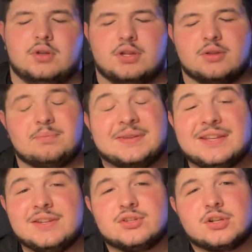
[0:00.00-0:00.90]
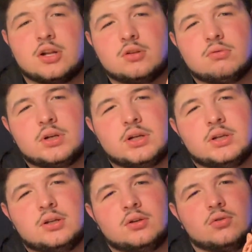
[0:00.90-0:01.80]
in the peach
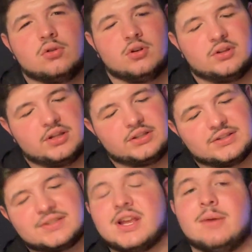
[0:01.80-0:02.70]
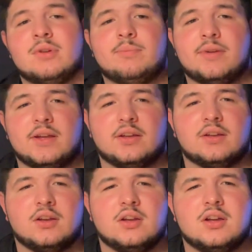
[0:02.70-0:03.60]
colorway or like salmon pink.
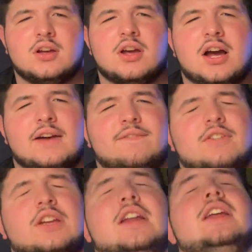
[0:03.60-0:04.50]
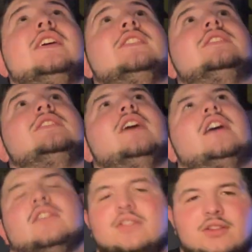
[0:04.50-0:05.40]
I forget
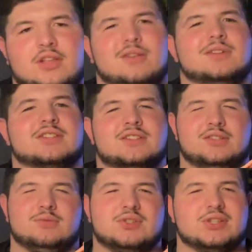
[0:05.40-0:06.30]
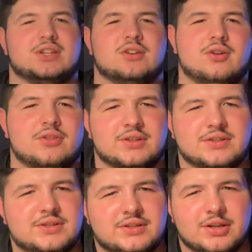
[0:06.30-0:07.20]
exactly the name. It was like on the
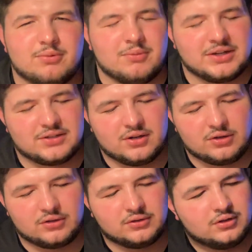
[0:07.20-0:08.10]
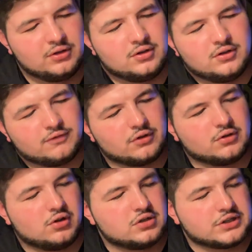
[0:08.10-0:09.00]
tip of my tongue for
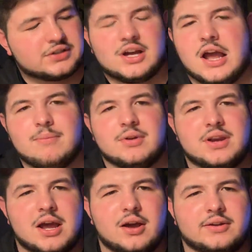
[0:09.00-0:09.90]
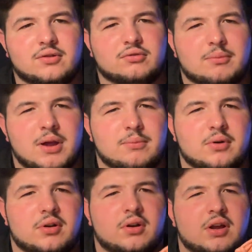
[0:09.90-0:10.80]
the longest time, but now I don't
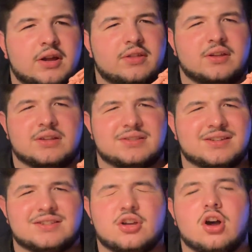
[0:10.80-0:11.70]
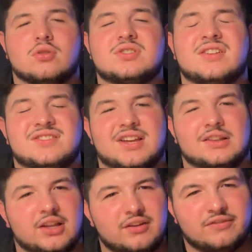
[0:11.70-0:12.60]
remember. I think it's like, oh,
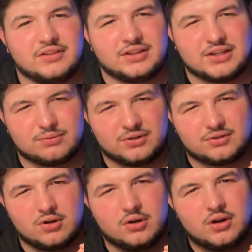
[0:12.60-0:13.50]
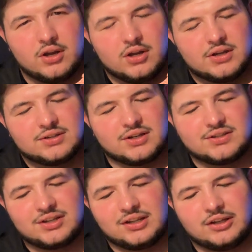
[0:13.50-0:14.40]
Sunset Life. I think that's what it's called.
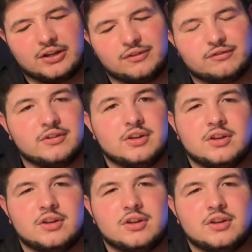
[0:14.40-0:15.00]
Sunset Life.